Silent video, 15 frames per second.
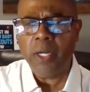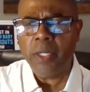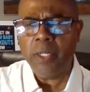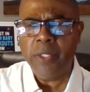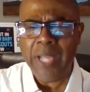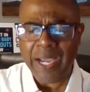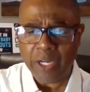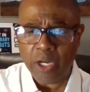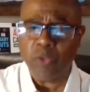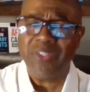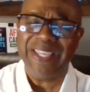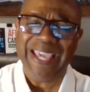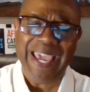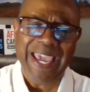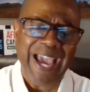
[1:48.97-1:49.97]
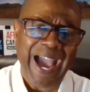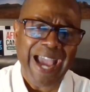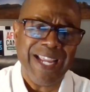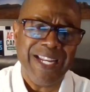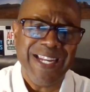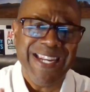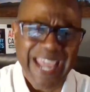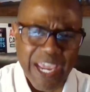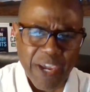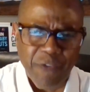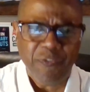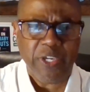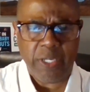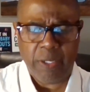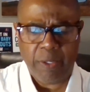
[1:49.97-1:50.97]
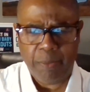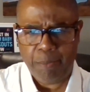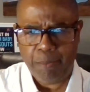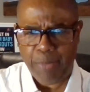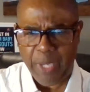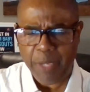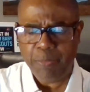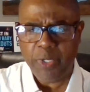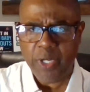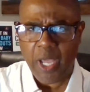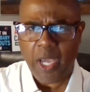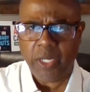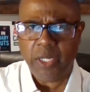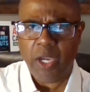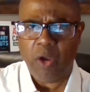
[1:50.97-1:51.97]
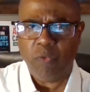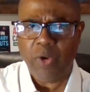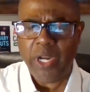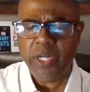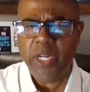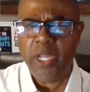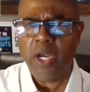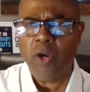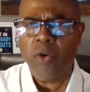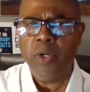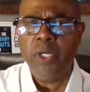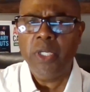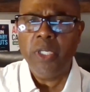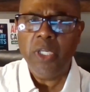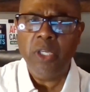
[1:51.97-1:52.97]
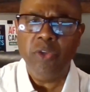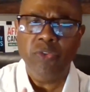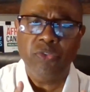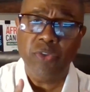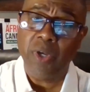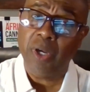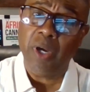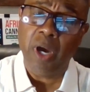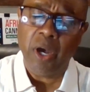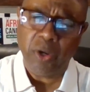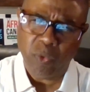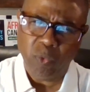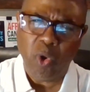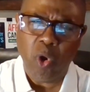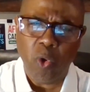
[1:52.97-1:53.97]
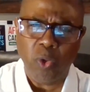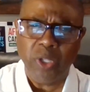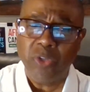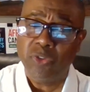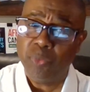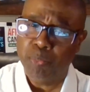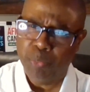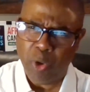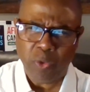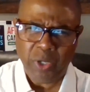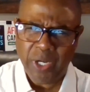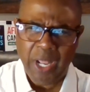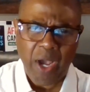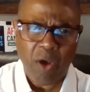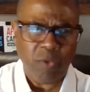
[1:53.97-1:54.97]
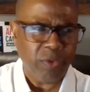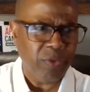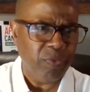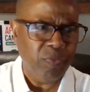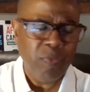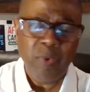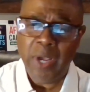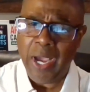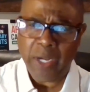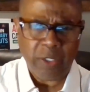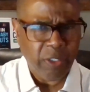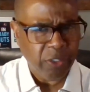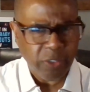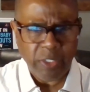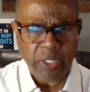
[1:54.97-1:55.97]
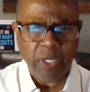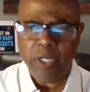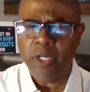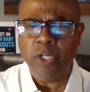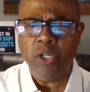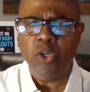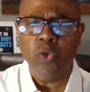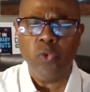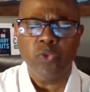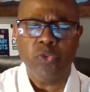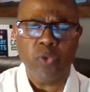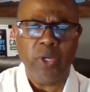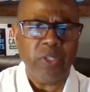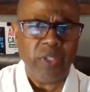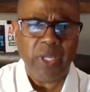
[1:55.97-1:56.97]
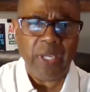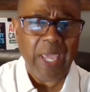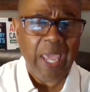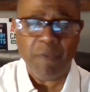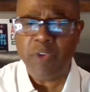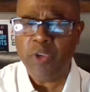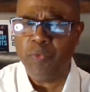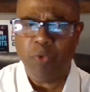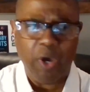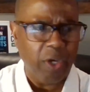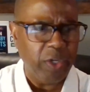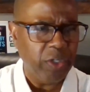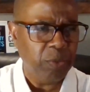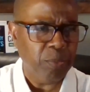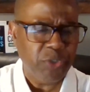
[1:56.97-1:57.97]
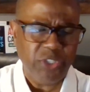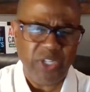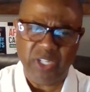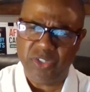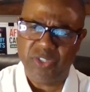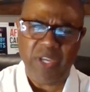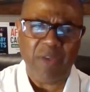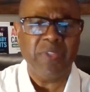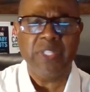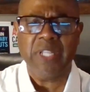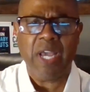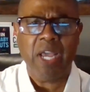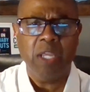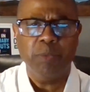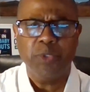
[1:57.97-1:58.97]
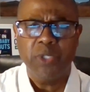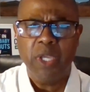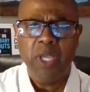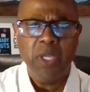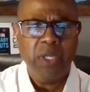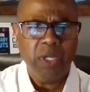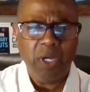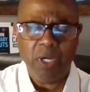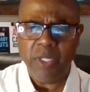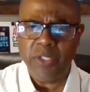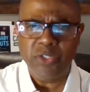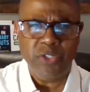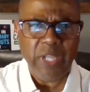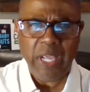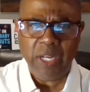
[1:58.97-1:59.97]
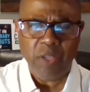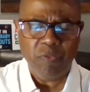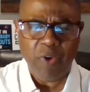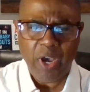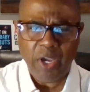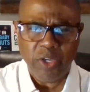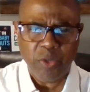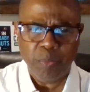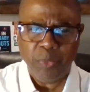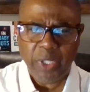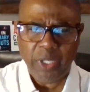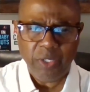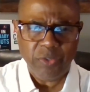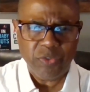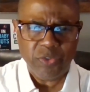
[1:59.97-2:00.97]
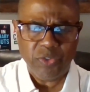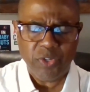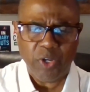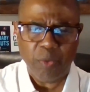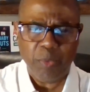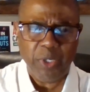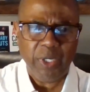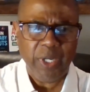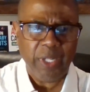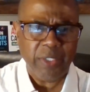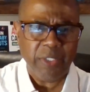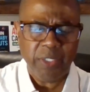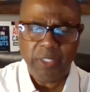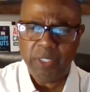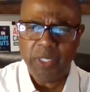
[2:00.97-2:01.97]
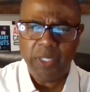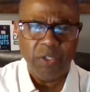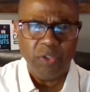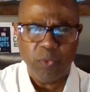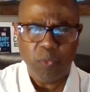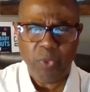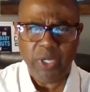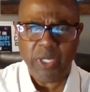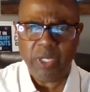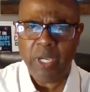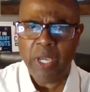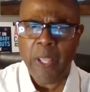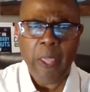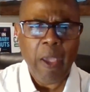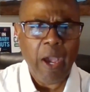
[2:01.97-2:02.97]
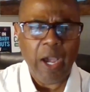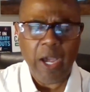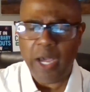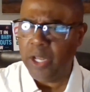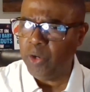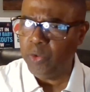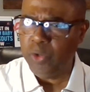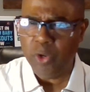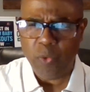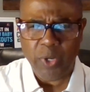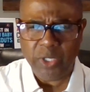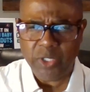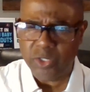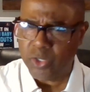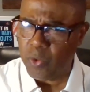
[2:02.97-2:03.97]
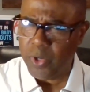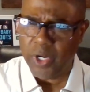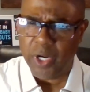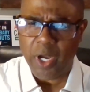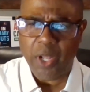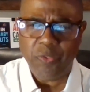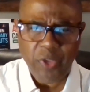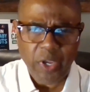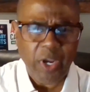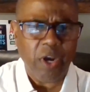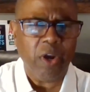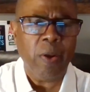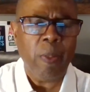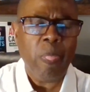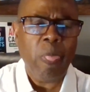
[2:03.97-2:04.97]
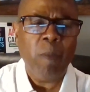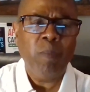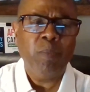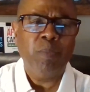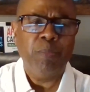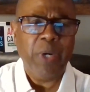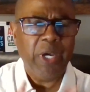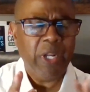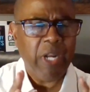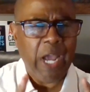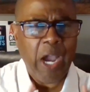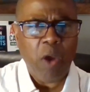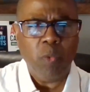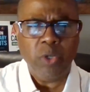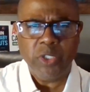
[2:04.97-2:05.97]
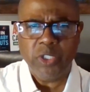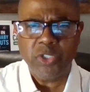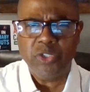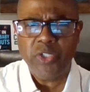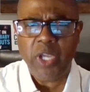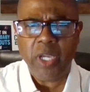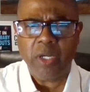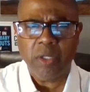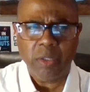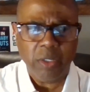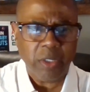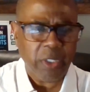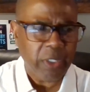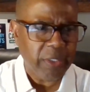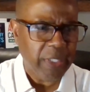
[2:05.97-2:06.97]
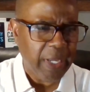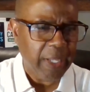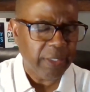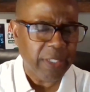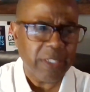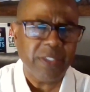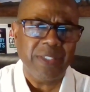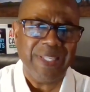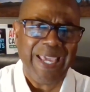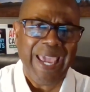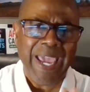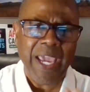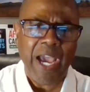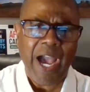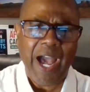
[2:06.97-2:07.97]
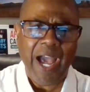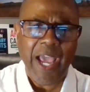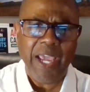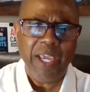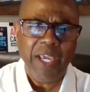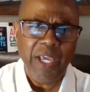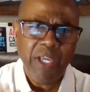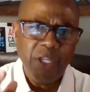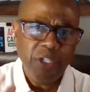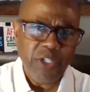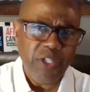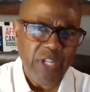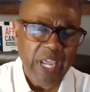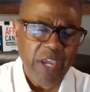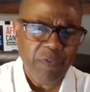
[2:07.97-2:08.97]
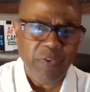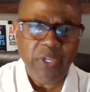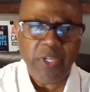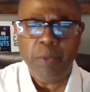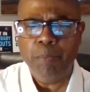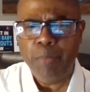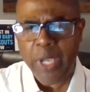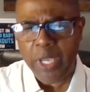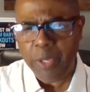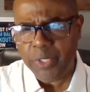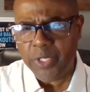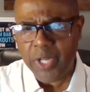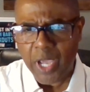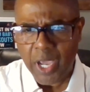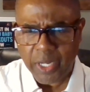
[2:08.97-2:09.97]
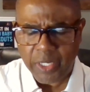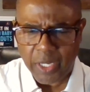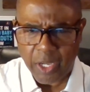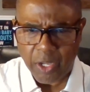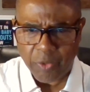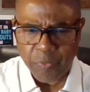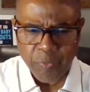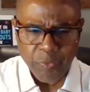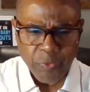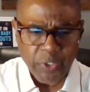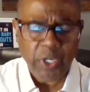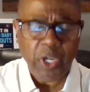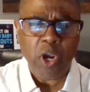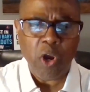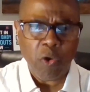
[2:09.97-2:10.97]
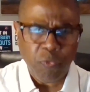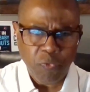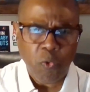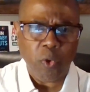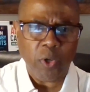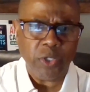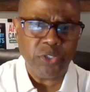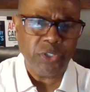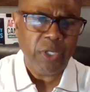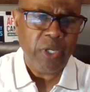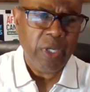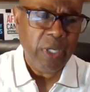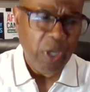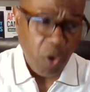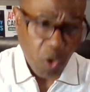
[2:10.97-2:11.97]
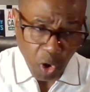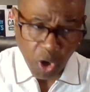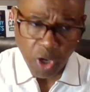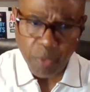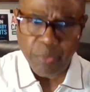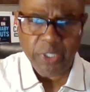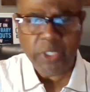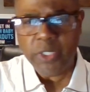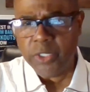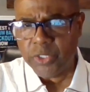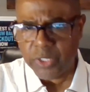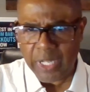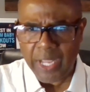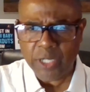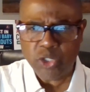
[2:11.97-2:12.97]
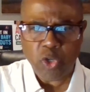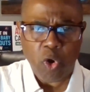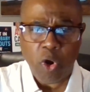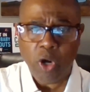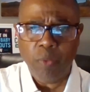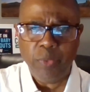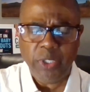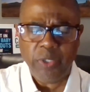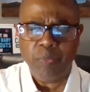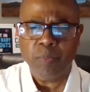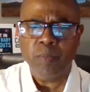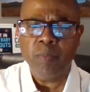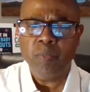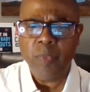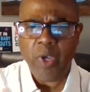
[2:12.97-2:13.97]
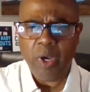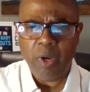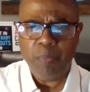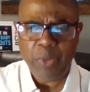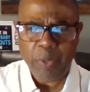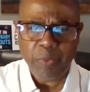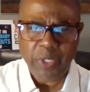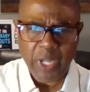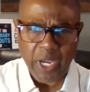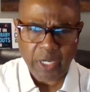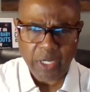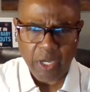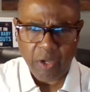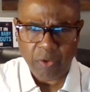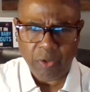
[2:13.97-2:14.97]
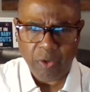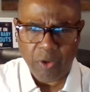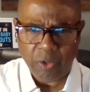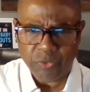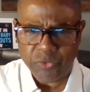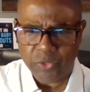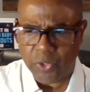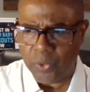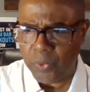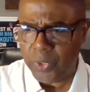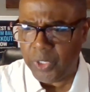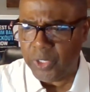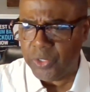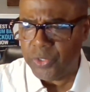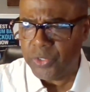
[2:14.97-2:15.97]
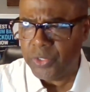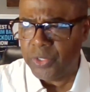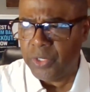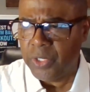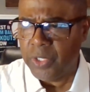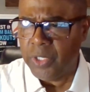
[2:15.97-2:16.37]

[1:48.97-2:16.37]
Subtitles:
knockout, the AI Navy baby knockout right now is on a roll. It's broken out, and I couldn't get any news or anything. Heavy volume, 6, 7 times its daily volume, ladies and gentlemen. At the end week, I don't know what's going on there, but I would just take a look at that. That's the AI Navy baby knockout. The Air Force Army/Army baby knockout also is